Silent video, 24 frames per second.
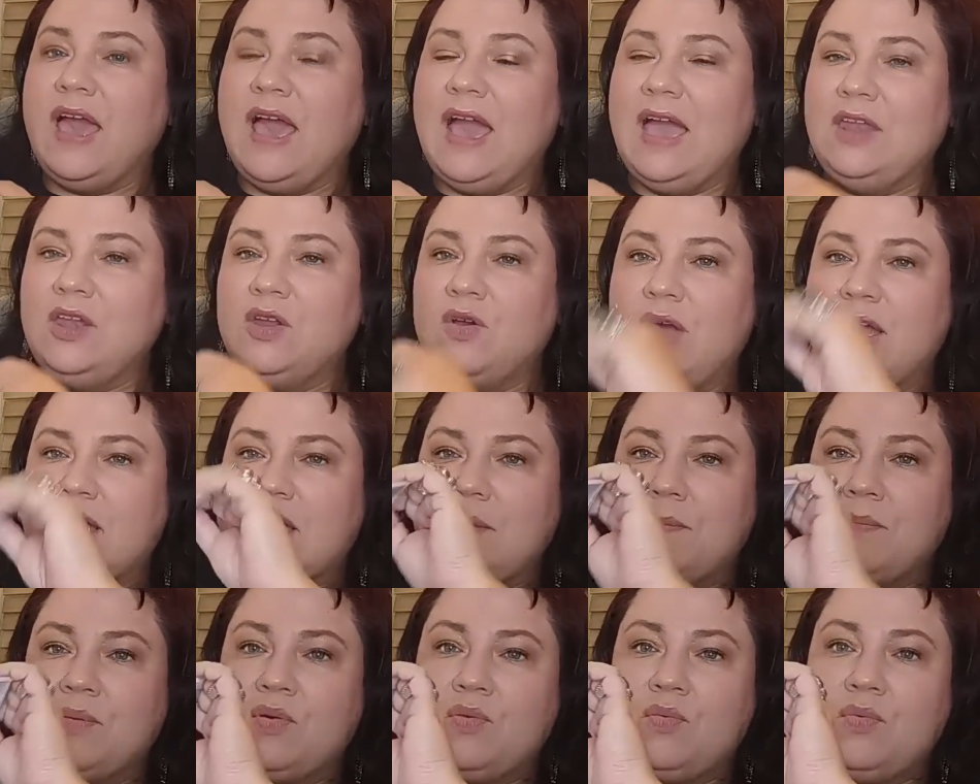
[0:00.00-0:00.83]
I know I
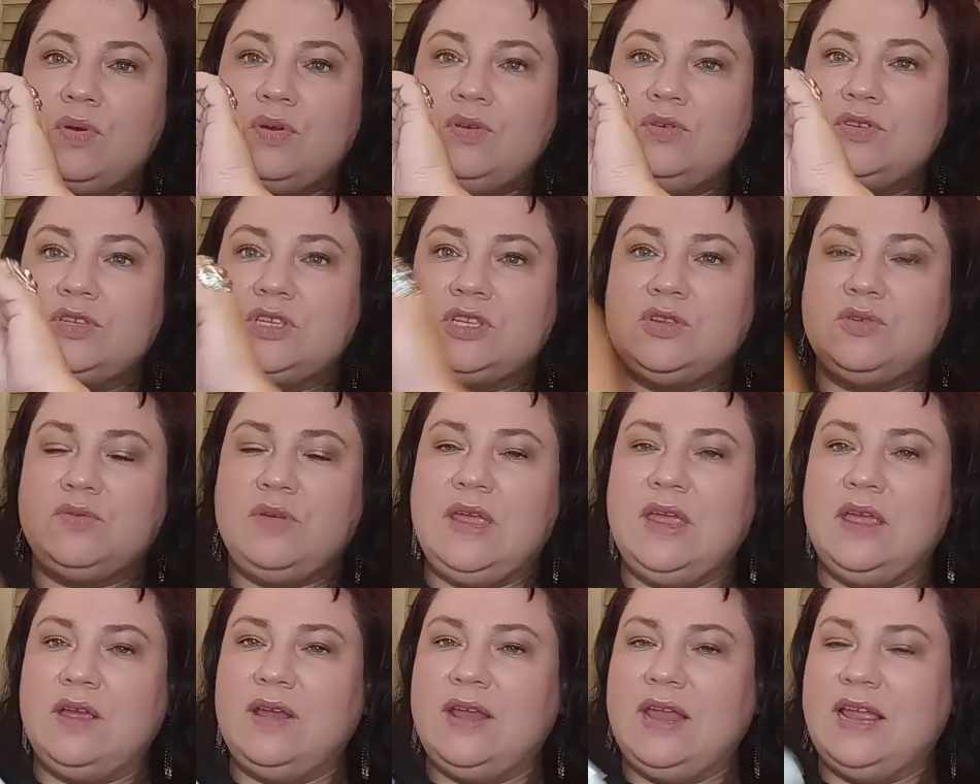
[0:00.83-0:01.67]
can peruse through
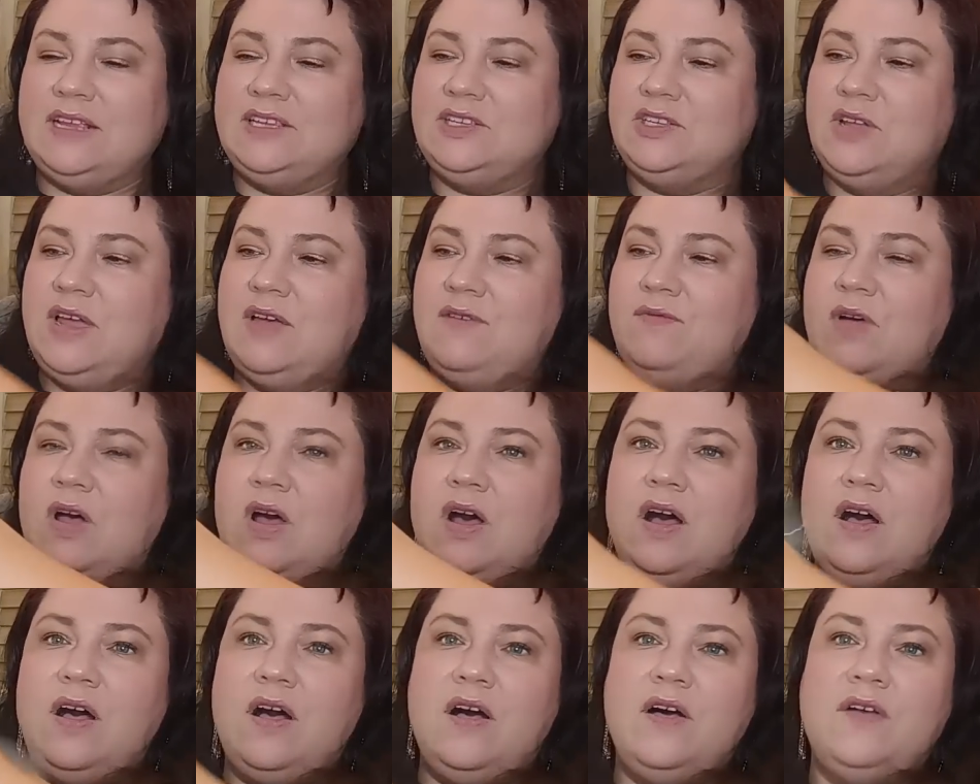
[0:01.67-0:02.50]
here and I still have
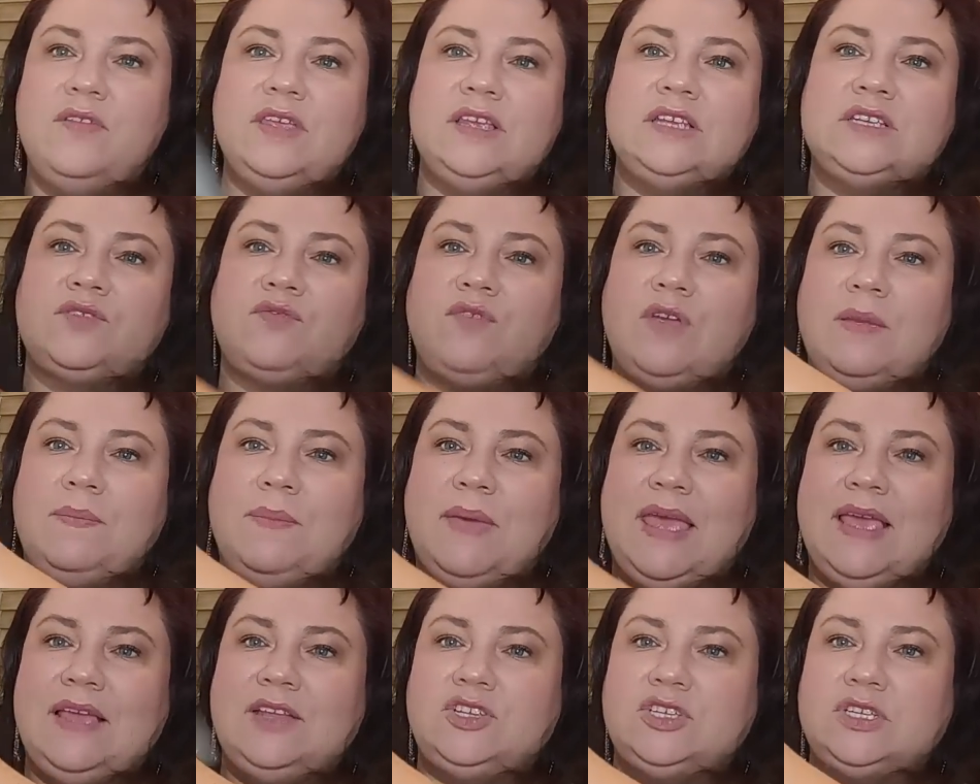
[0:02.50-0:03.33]
all these free
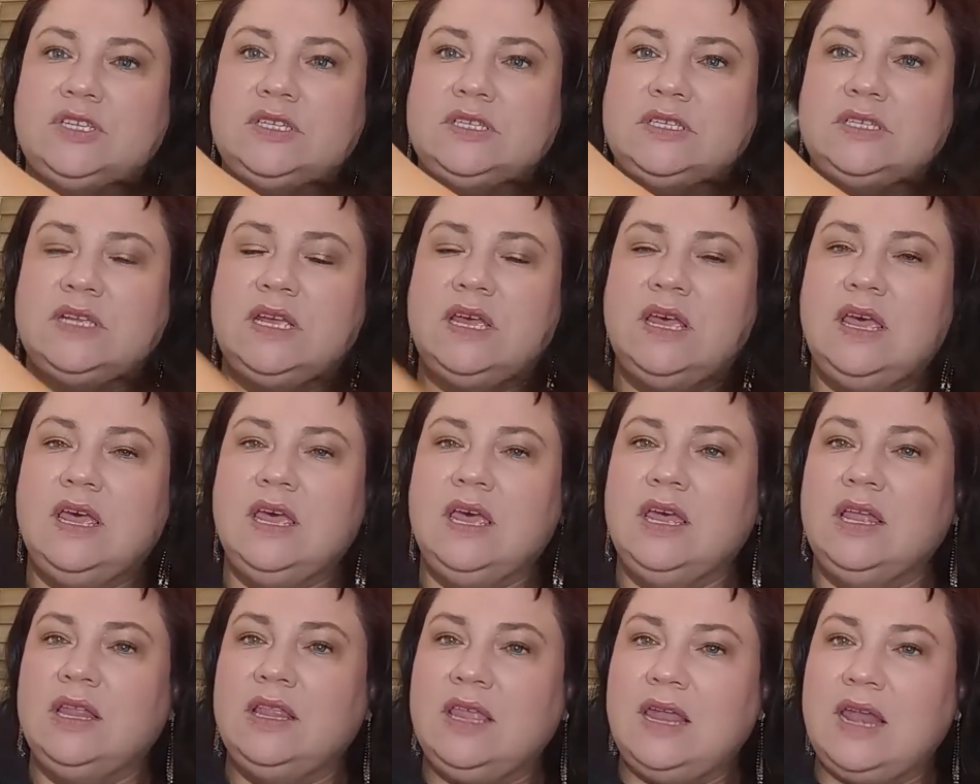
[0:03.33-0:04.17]
pages
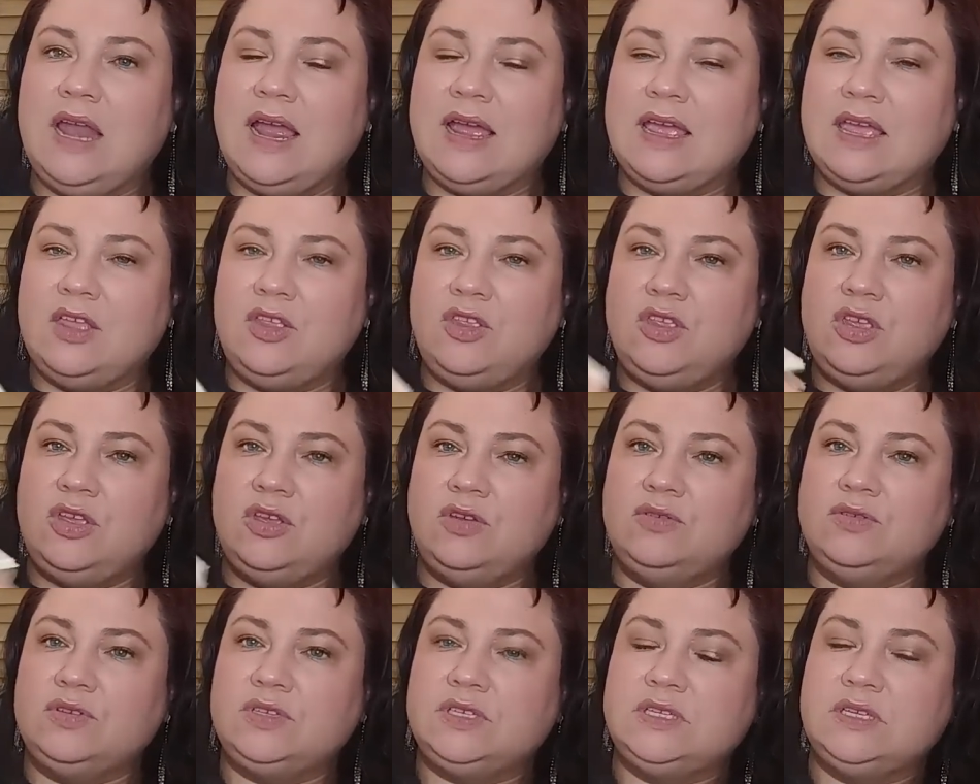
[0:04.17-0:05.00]
that I can
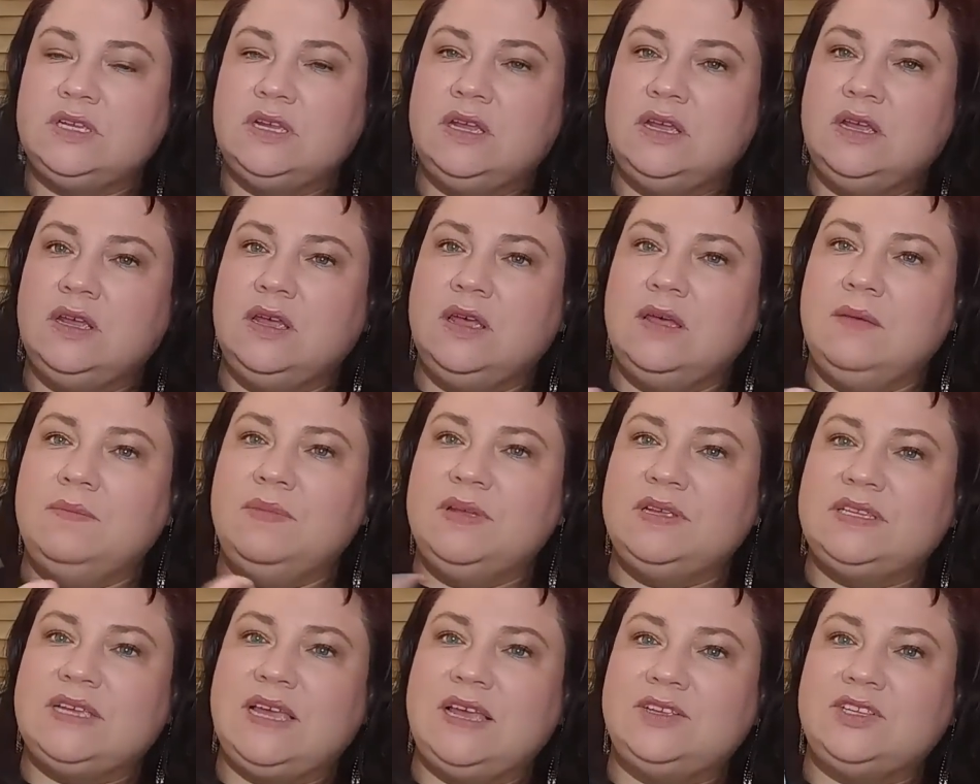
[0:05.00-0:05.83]
use
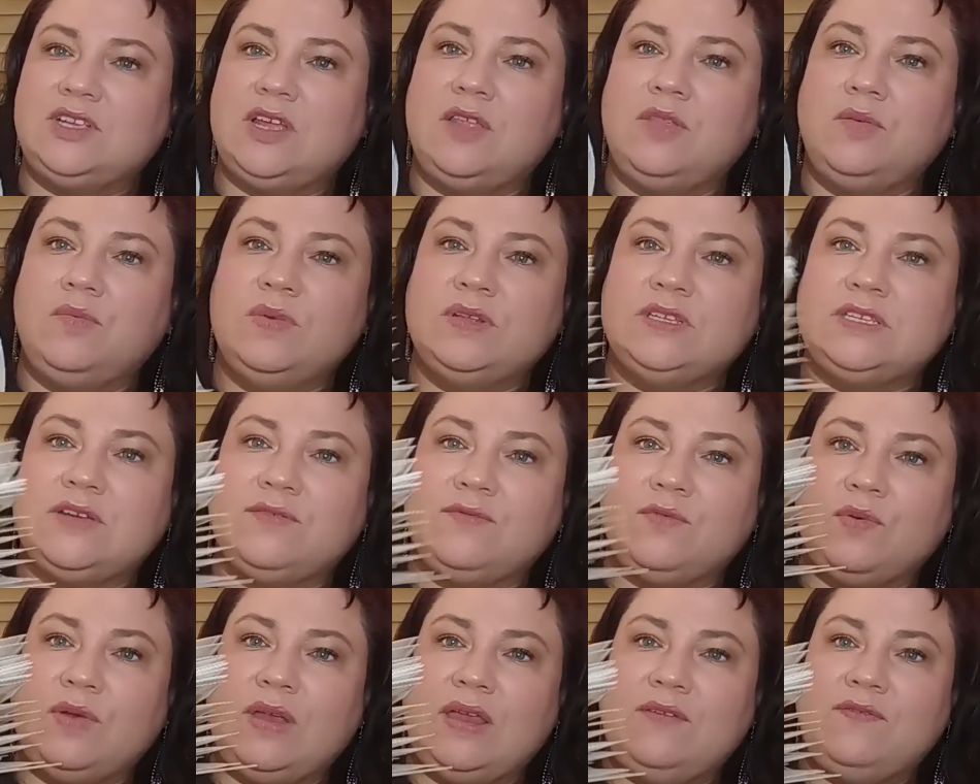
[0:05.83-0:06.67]
besides all the ones
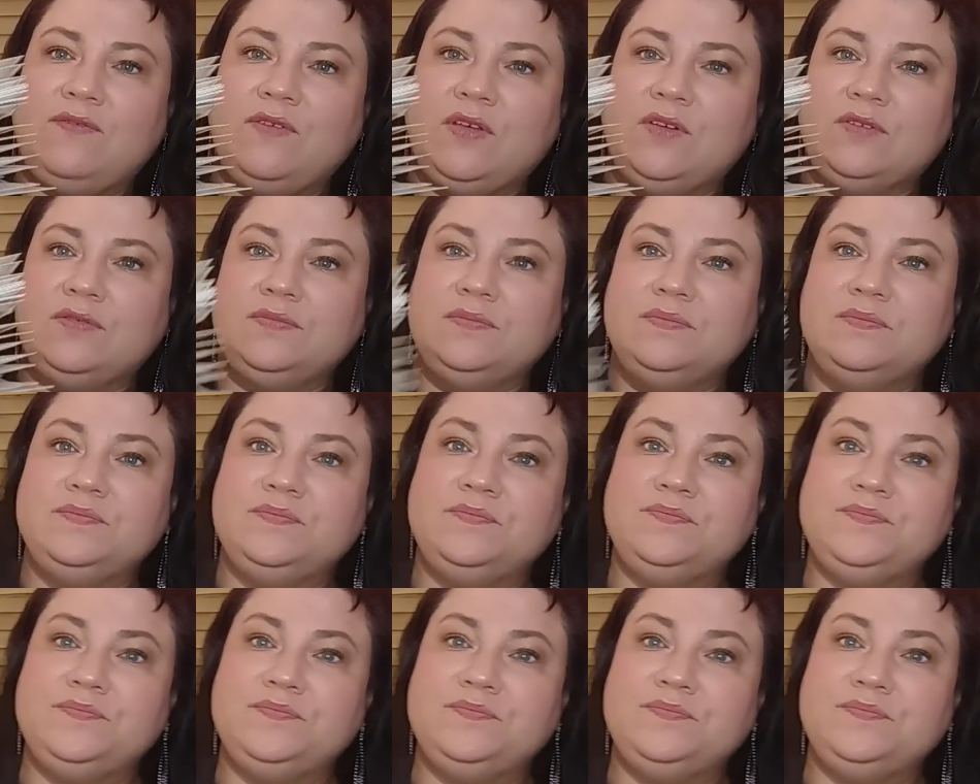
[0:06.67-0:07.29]
I've already filled.